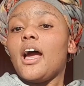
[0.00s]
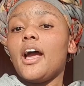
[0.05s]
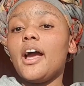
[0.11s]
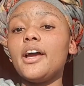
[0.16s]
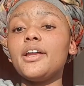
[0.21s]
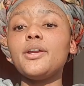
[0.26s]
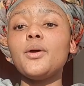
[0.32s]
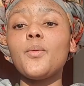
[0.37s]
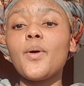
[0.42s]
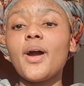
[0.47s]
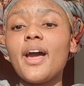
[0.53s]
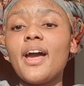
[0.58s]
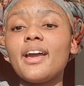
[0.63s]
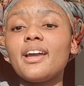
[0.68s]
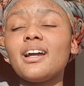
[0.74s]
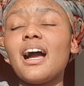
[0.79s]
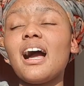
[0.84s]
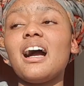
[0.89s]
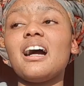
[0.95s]

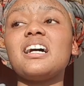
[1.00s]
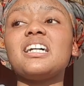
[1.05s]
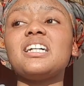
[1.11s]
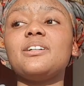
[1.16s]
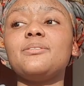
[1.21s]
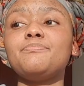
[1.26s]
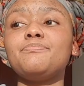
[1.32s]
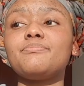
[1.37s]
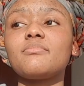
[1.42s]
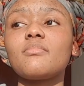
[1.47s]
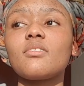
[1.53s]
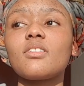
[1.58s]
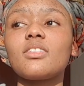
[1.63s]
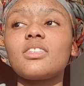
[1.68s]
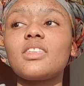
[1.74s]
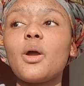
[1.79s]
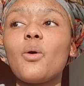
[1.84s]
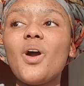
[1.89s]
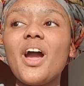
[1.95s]
anyway,
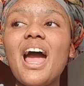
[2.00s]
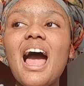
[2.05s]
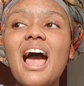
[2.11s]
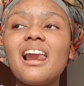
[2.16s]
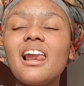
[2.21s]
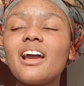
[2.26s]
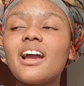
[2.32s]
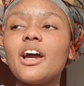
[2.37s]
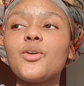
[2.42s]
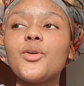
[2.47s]
there were like,